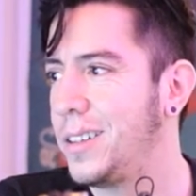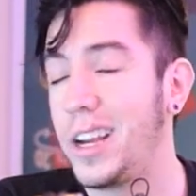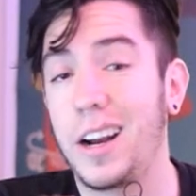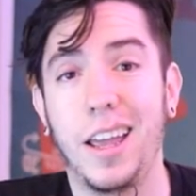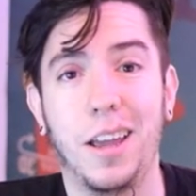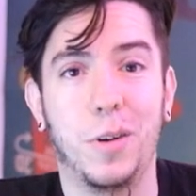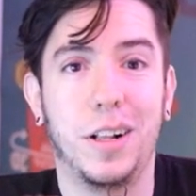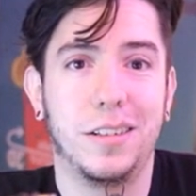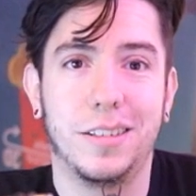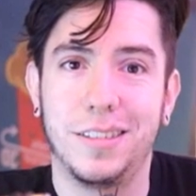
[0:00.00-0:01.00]
Sergey,
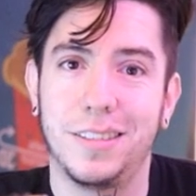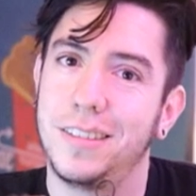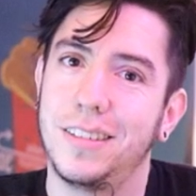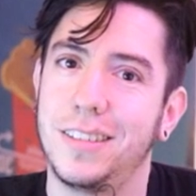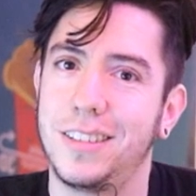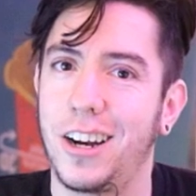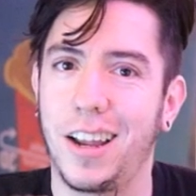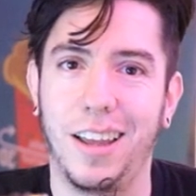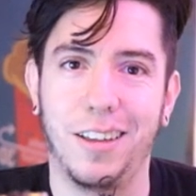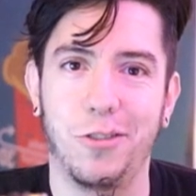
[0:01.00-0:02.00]
well,
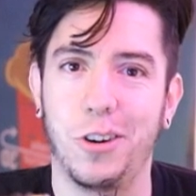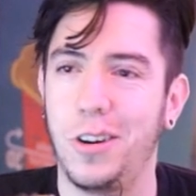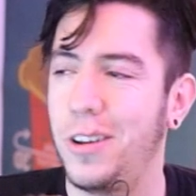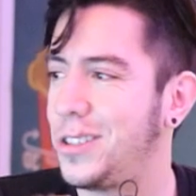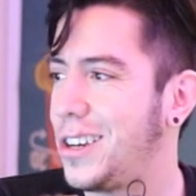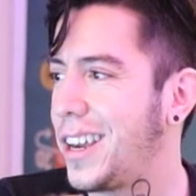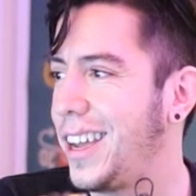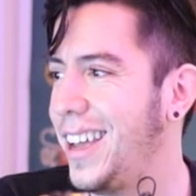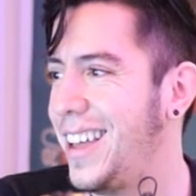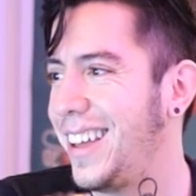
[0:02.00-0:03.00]
Sergey, if you don't know
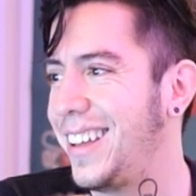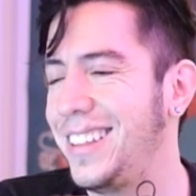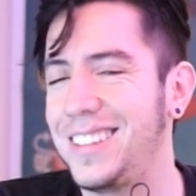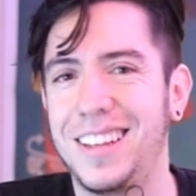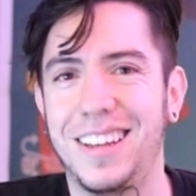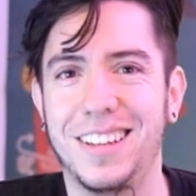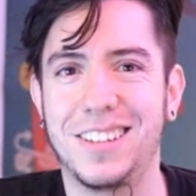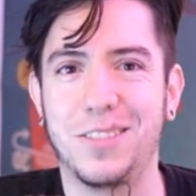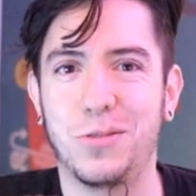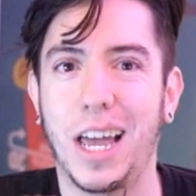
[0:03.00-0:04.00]
Sergey, he's
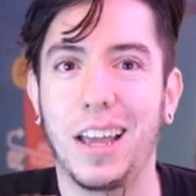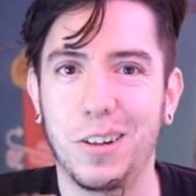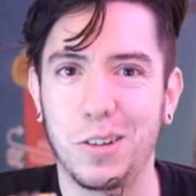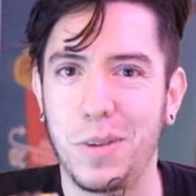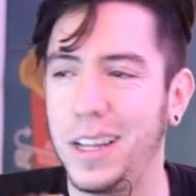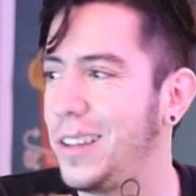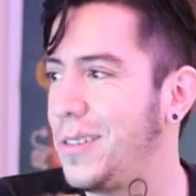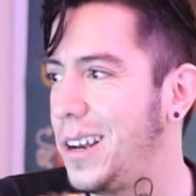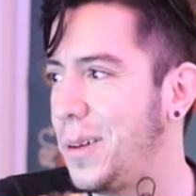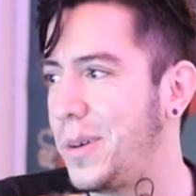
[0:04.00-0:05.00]
a Cycles main
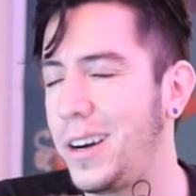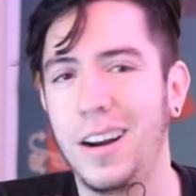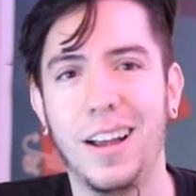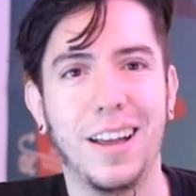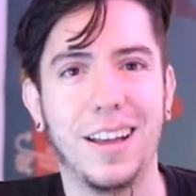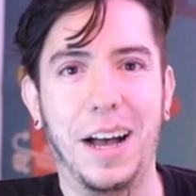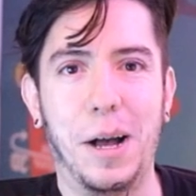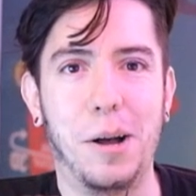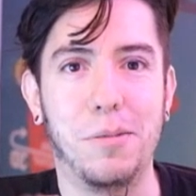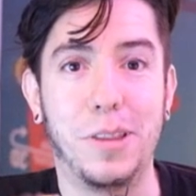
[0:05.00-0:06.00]
developer,
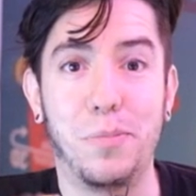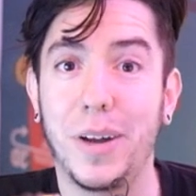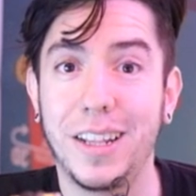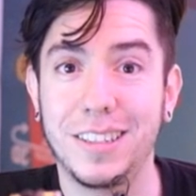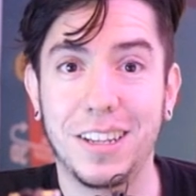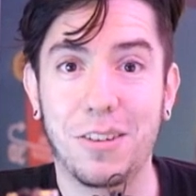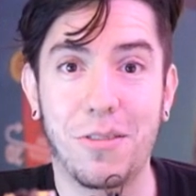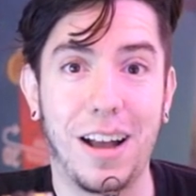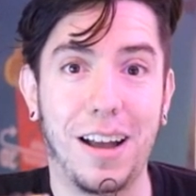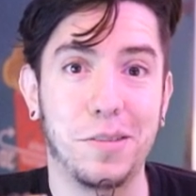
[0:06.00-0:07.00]
dependency
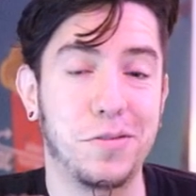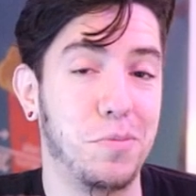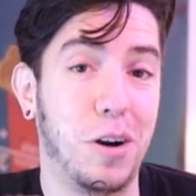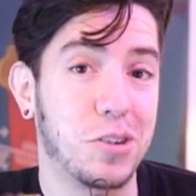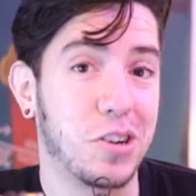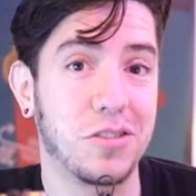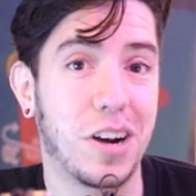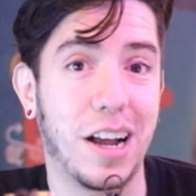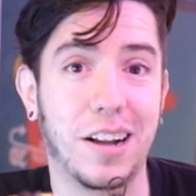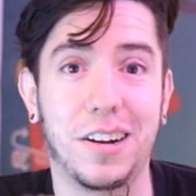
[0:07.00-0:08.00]
graph, motion
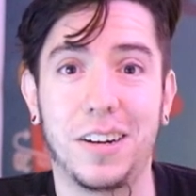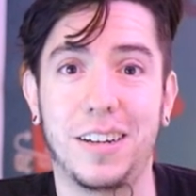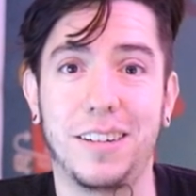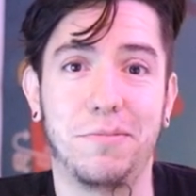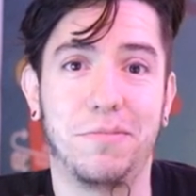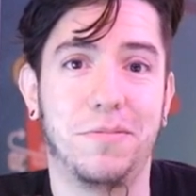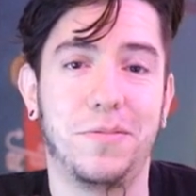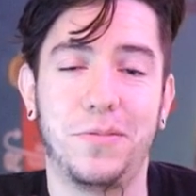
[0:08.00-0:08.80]
tracker,